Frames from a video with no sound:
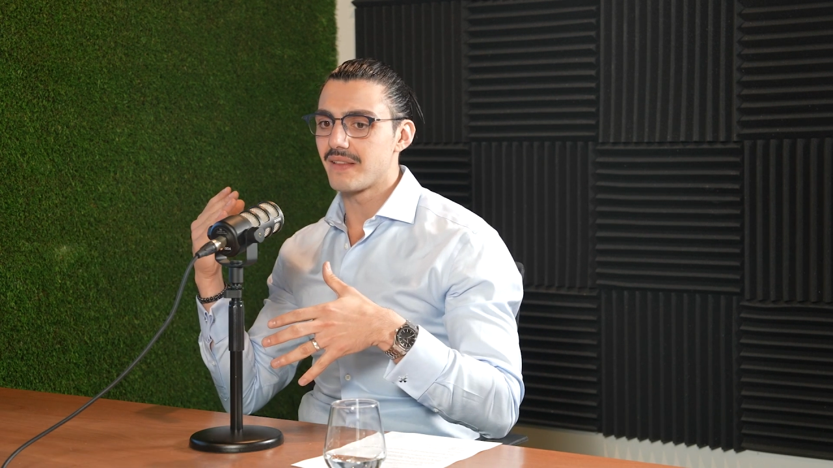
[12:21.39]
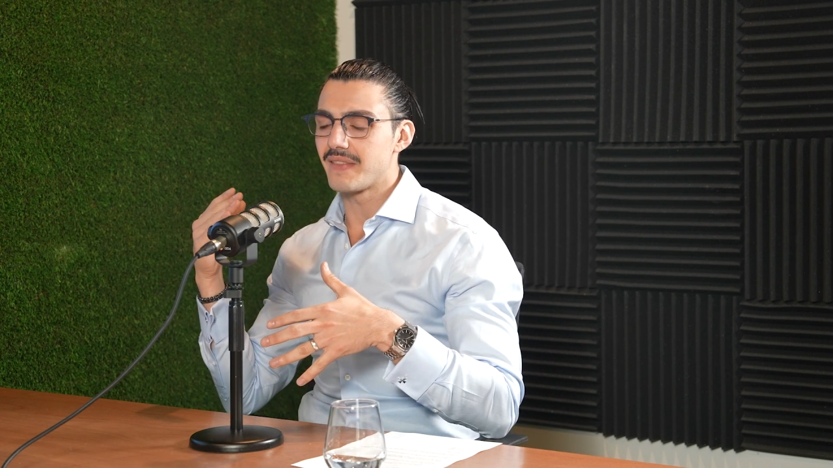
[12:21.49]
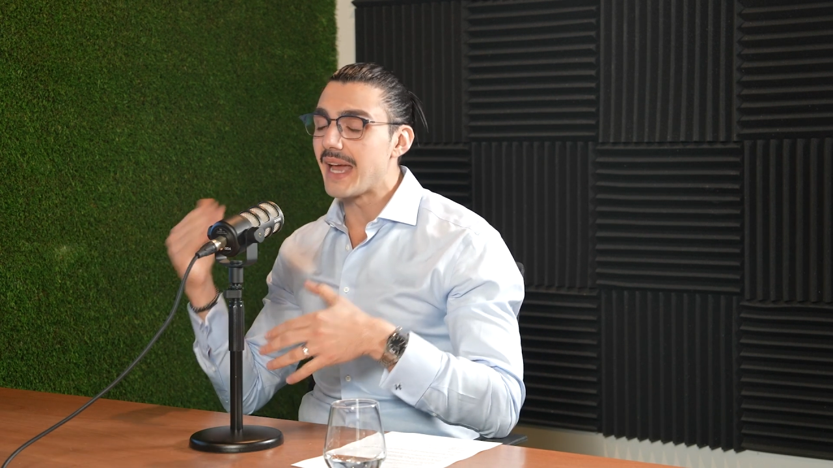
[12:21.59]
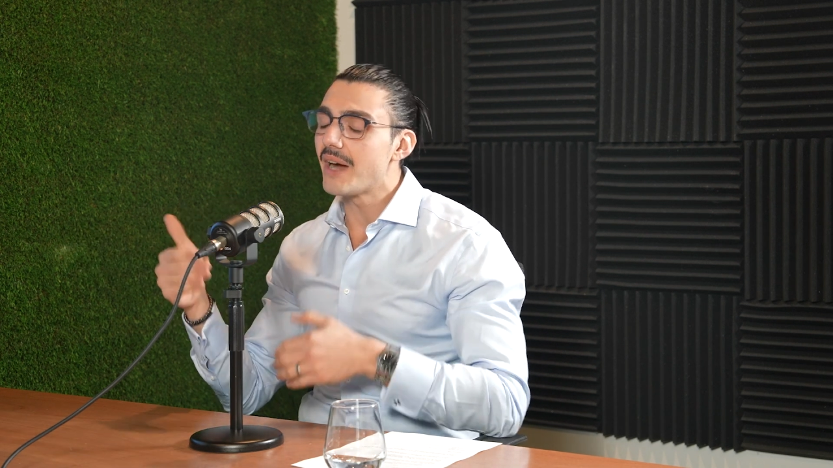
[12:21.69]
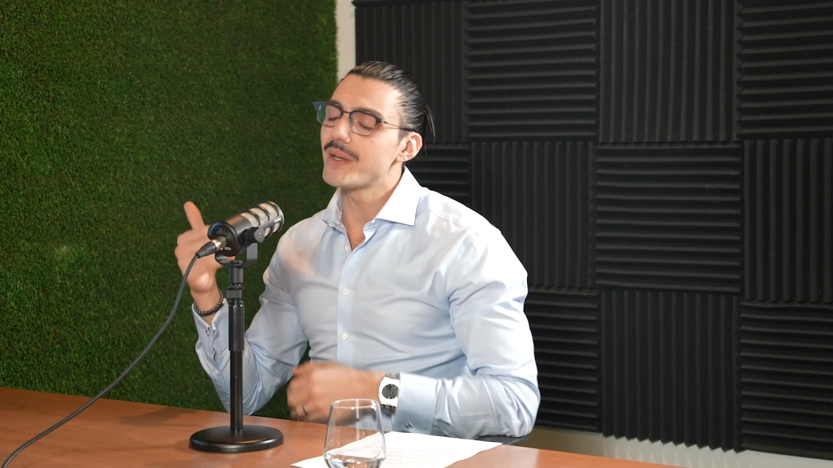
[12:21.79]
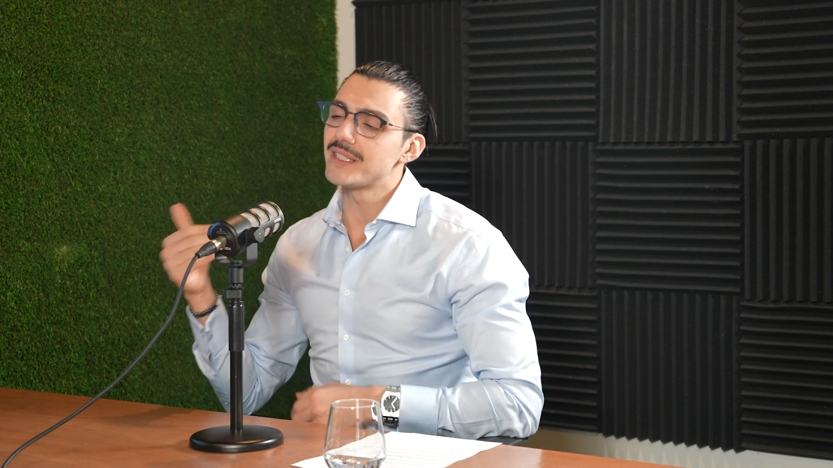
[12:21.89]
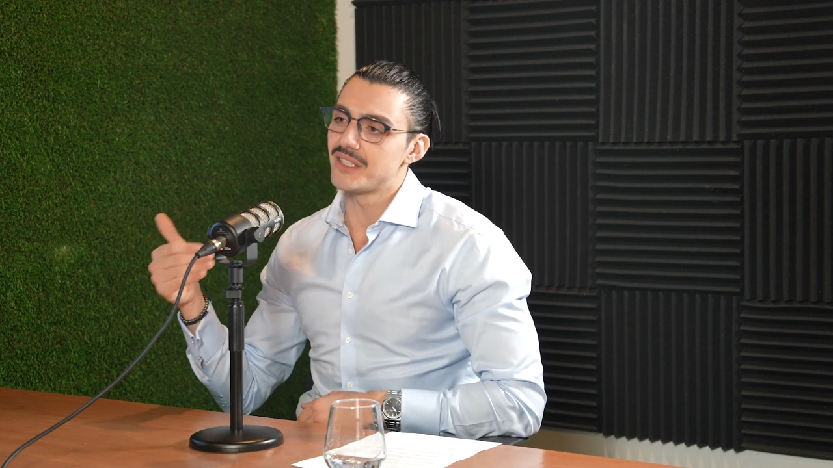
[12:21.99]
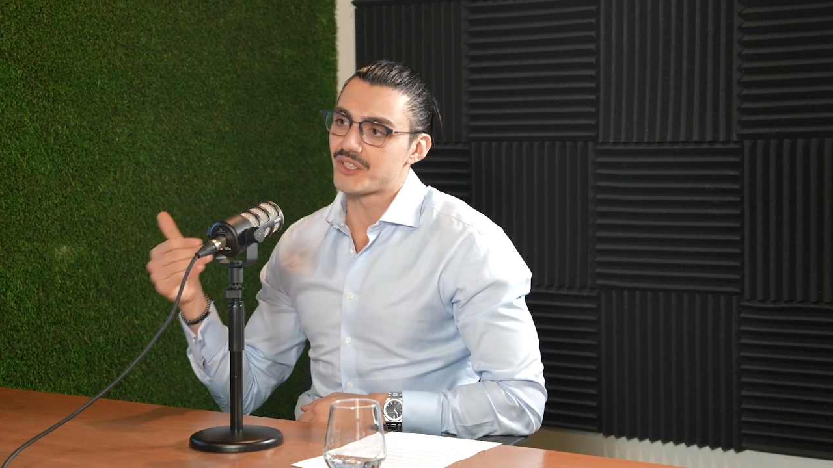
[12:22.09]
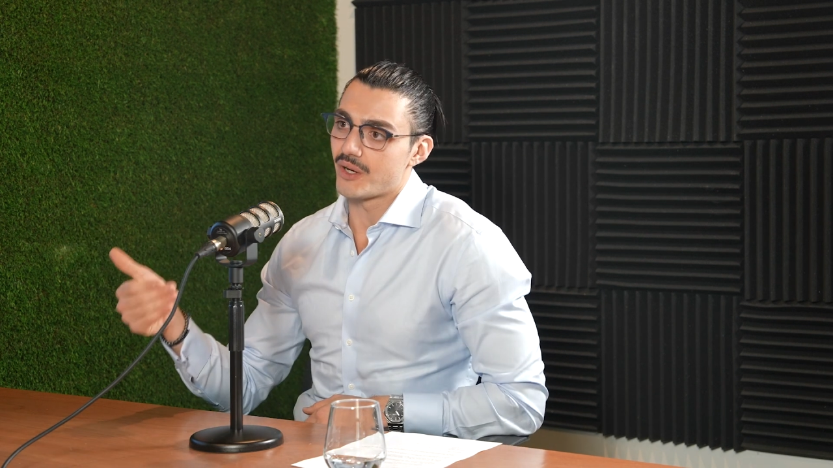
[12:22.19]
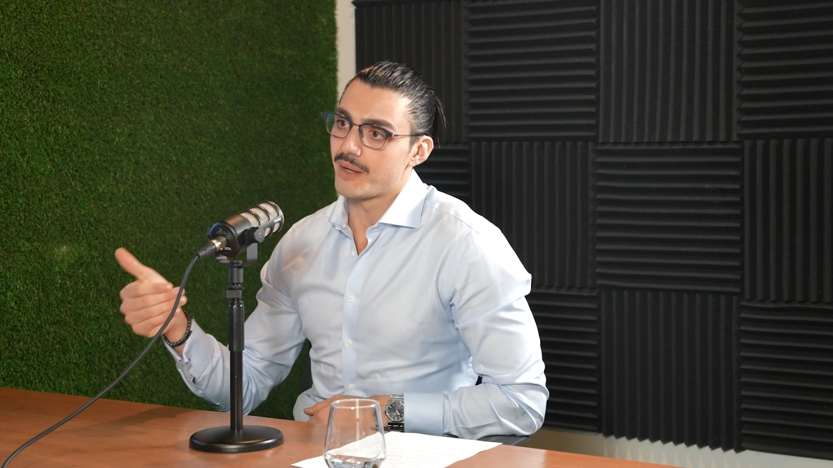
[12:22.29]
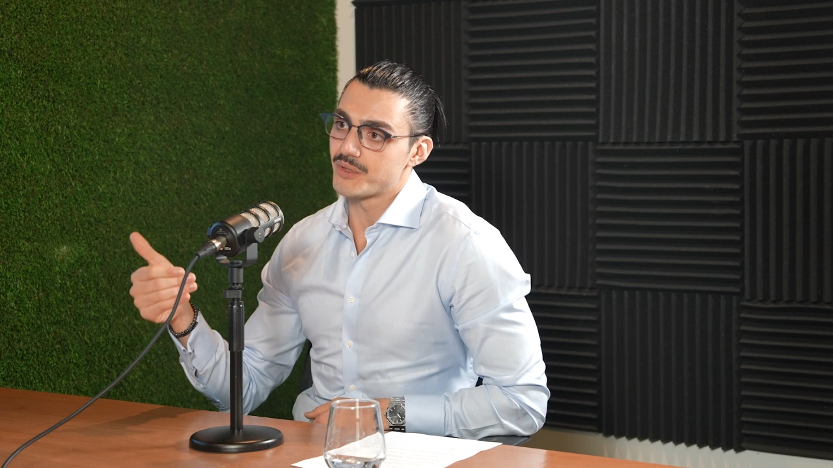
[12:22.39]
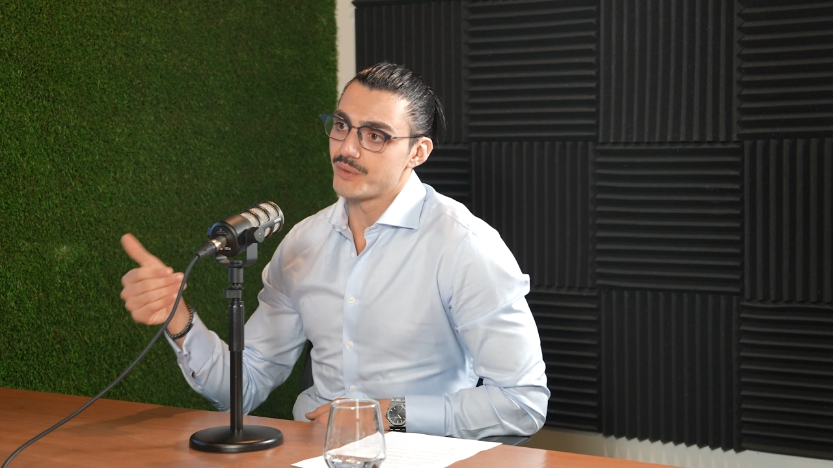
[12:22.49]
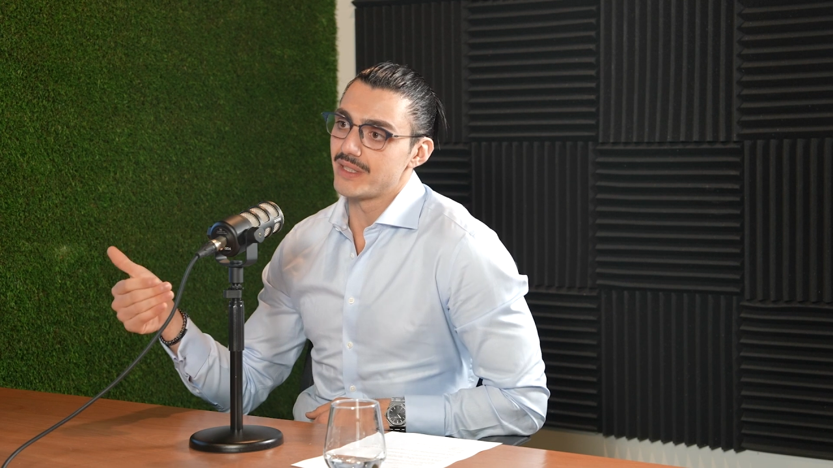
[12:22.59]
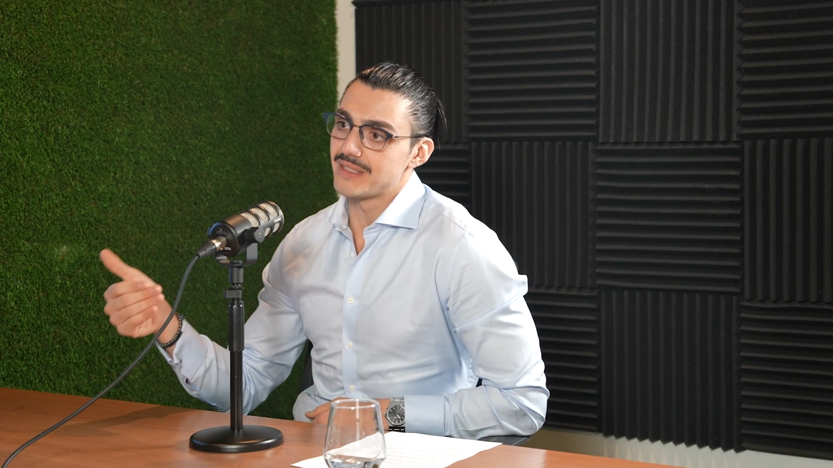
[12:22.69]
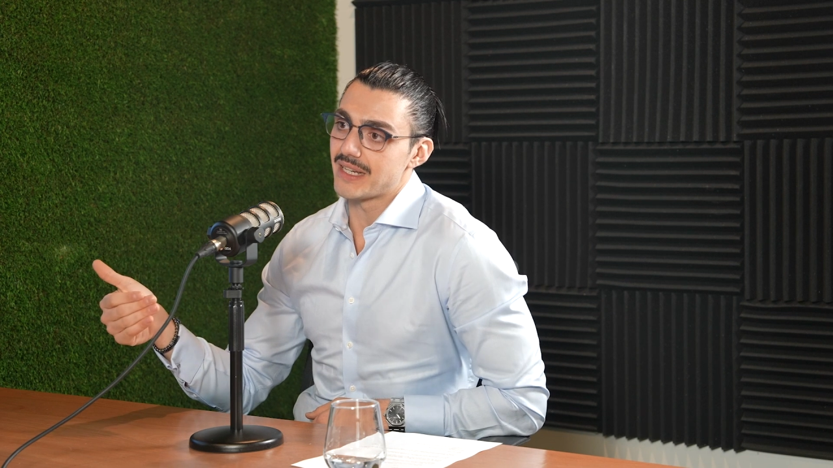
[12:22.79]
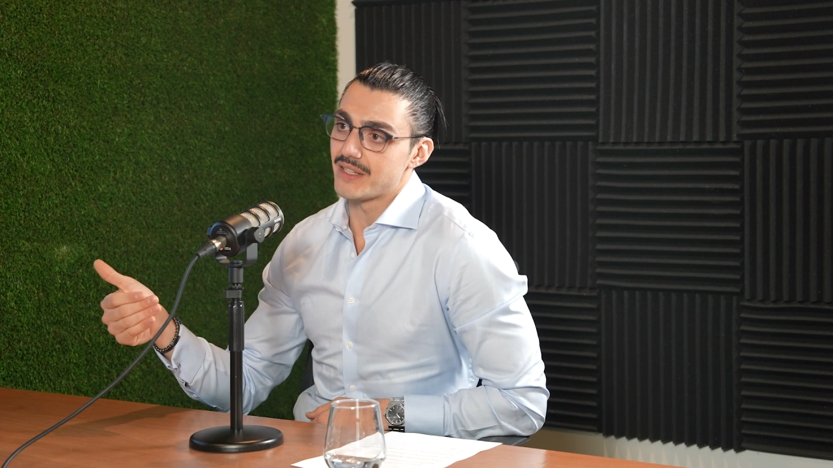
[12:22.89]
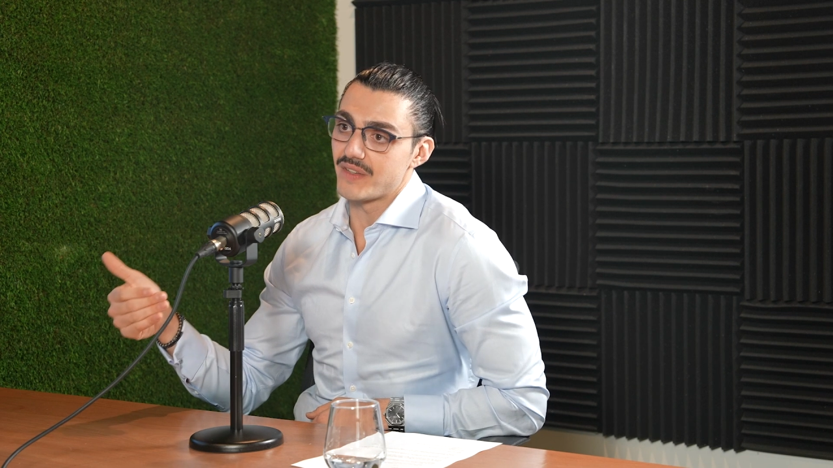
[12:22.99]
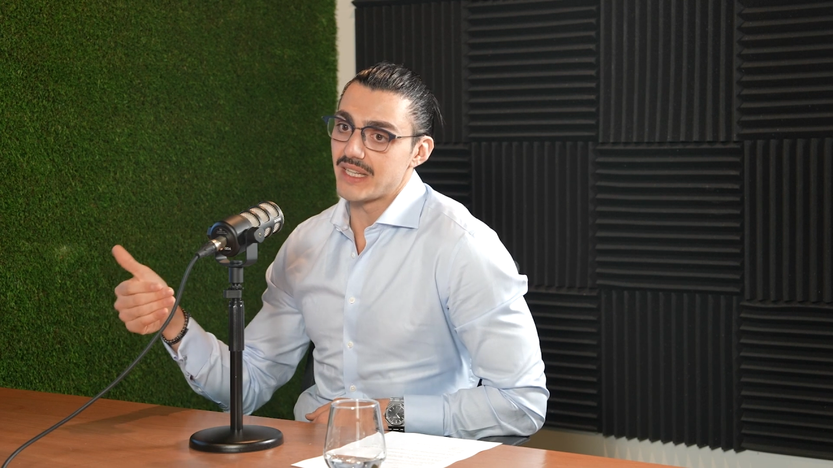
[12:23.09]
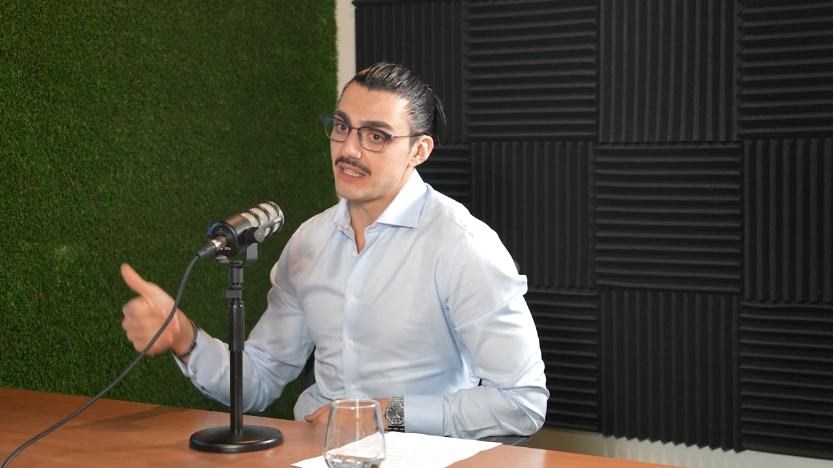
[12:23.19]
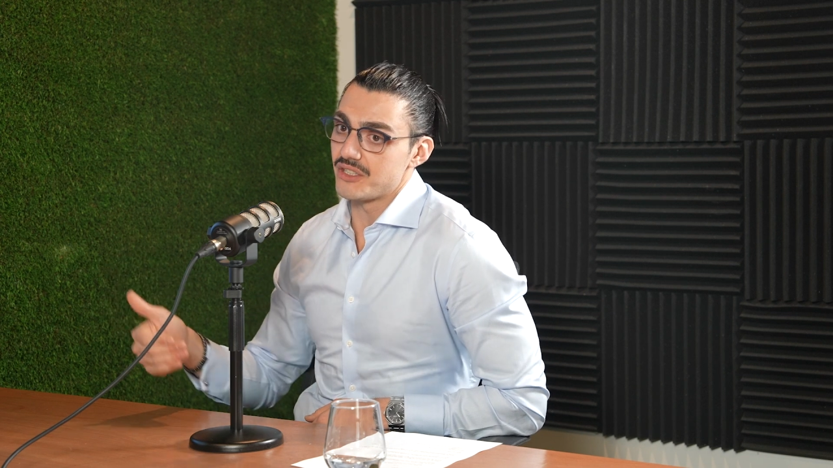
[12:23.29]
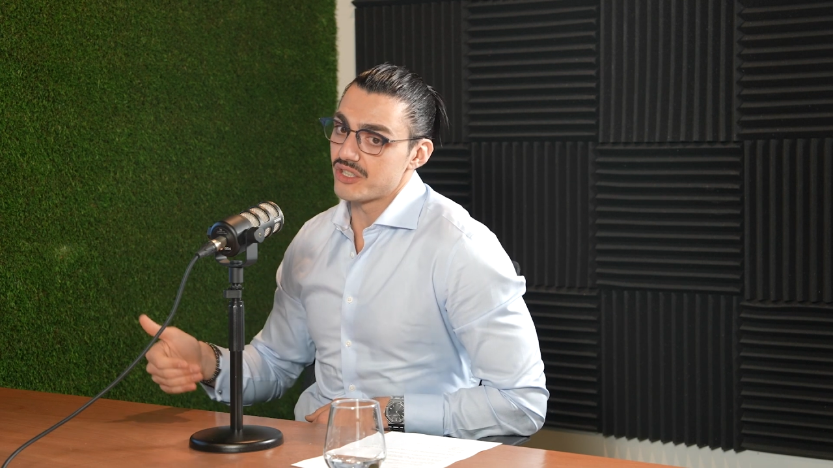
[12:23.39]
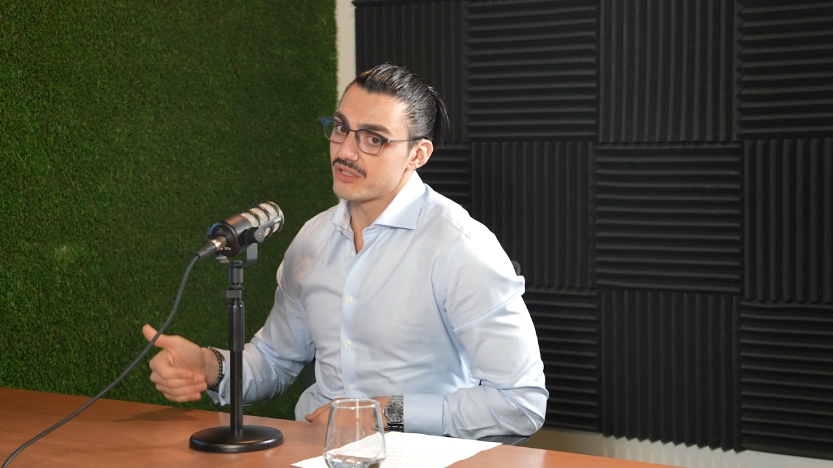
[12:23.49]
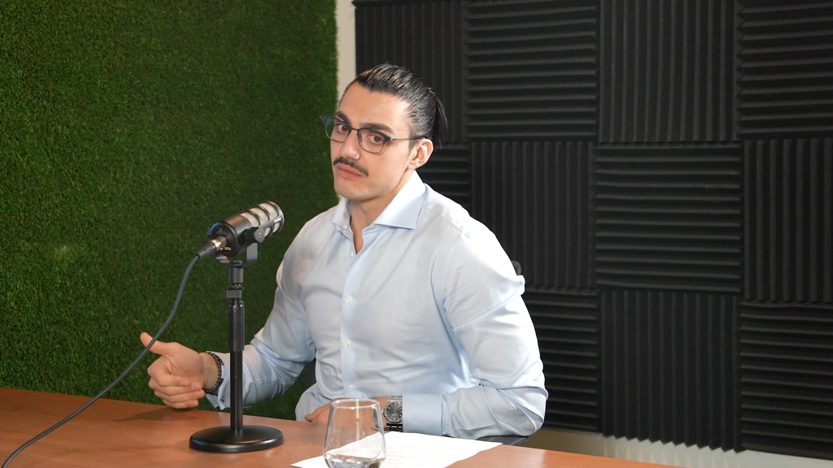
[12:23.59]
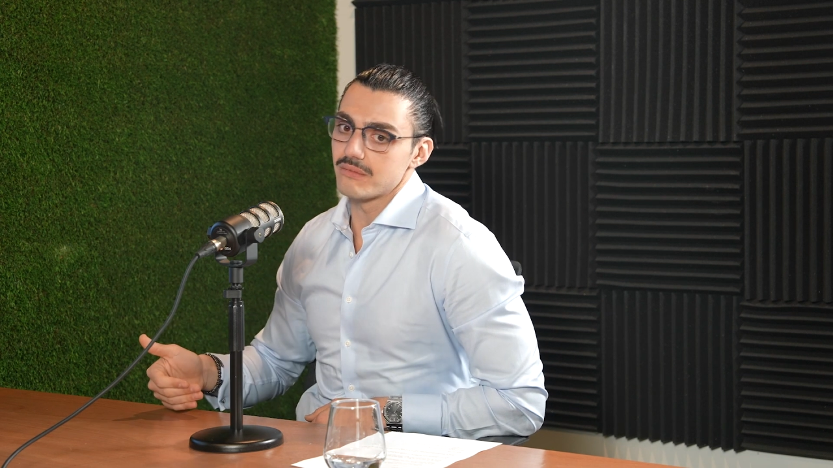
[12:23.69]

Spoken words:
now is the time to really take advantage.